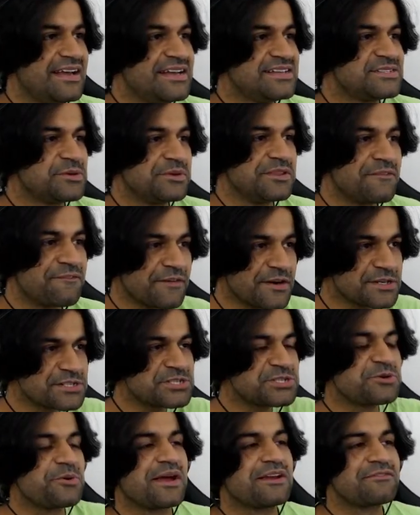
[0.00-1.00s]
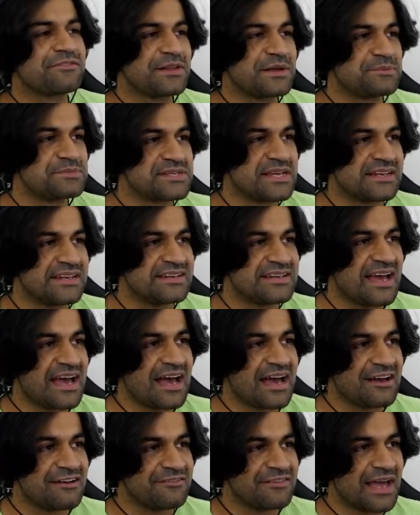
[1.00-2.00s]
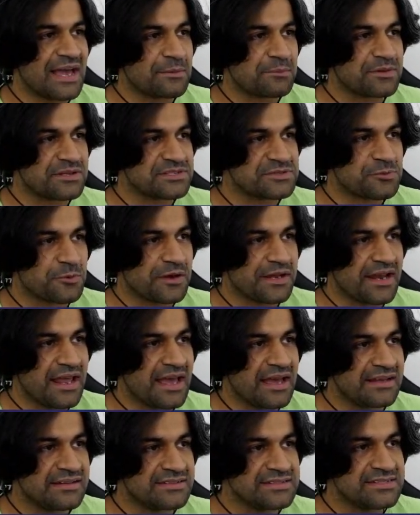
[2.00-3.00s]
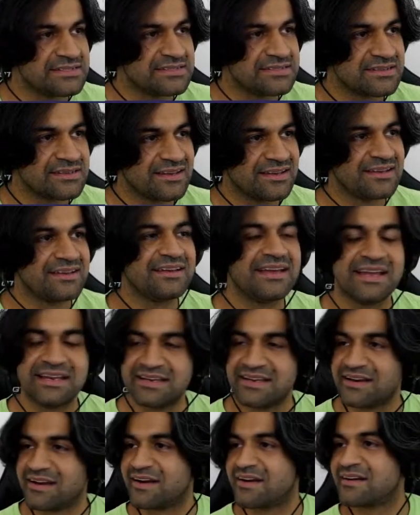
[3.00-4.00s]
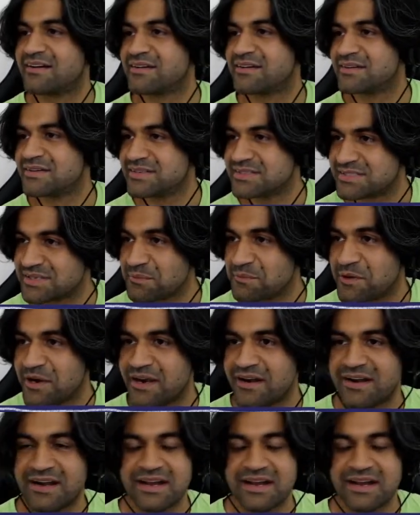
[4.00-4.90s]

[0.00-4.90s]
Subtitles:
So in the first 2n flips, I need to have n plus 1 heads in here somewhere.